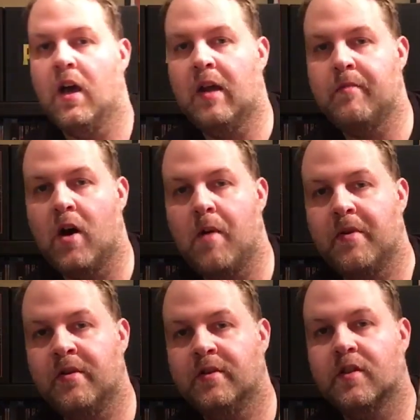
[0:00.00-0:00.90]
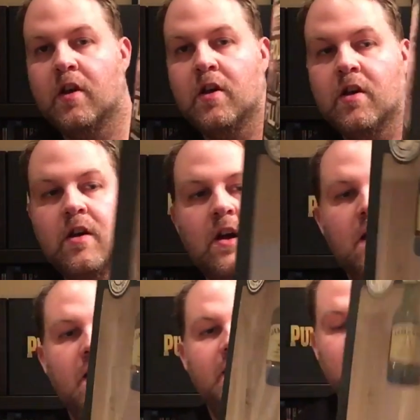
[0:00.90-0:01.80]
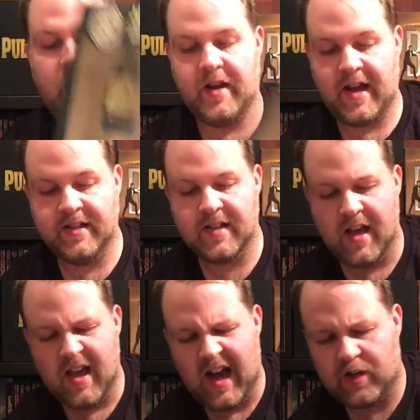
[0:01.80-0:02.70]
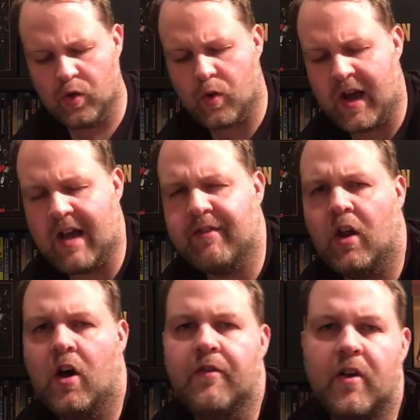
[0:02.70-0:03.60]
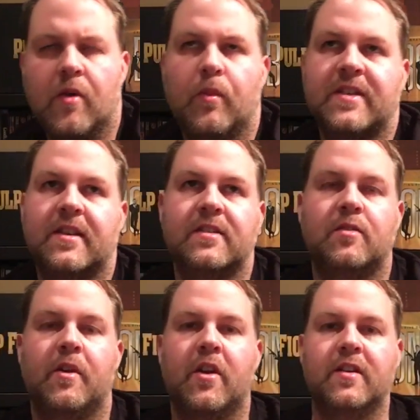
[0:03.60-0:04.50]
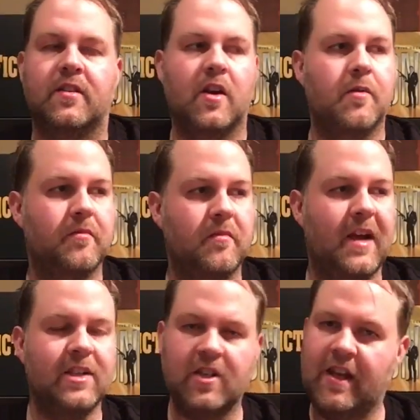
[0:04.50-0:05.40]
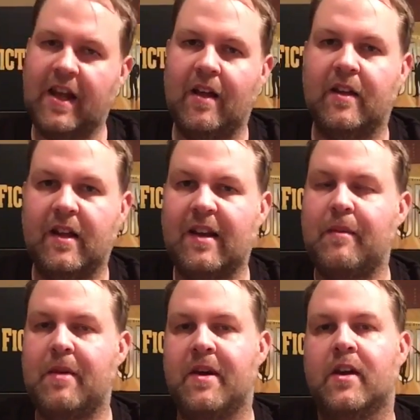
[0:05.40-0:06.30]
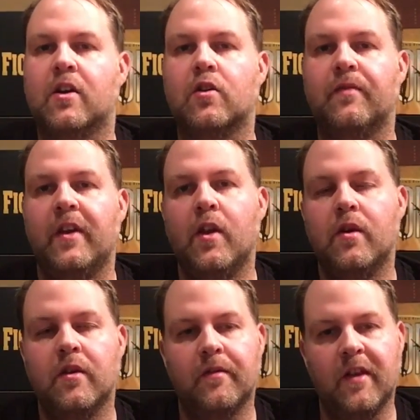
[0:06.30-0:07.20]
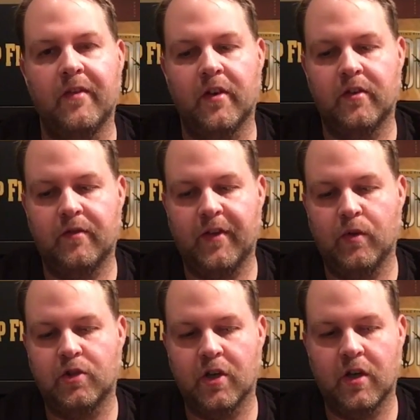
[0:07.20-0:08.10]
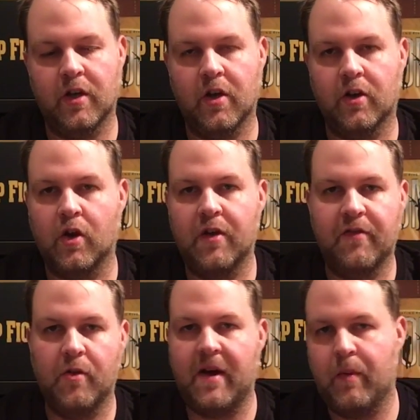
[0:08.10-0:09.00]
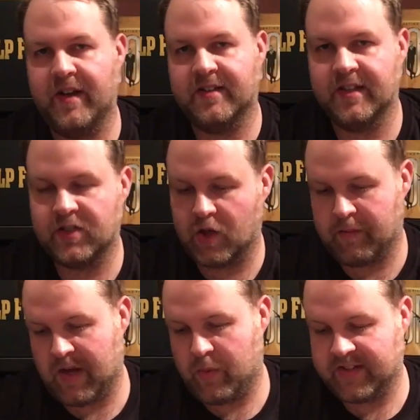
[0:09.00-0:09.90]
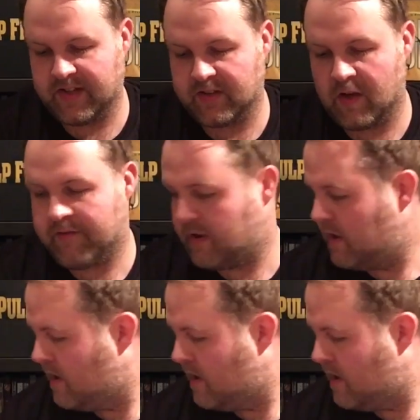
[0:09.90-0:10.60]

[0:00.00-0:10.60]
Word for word: and bourbon. So that's quite nice. I do quite have a lot of um, whiskies to be honest. Um, actually, that, that, that might make a good video in the in the future. You know, going through my whiskies, showing my whiskies off.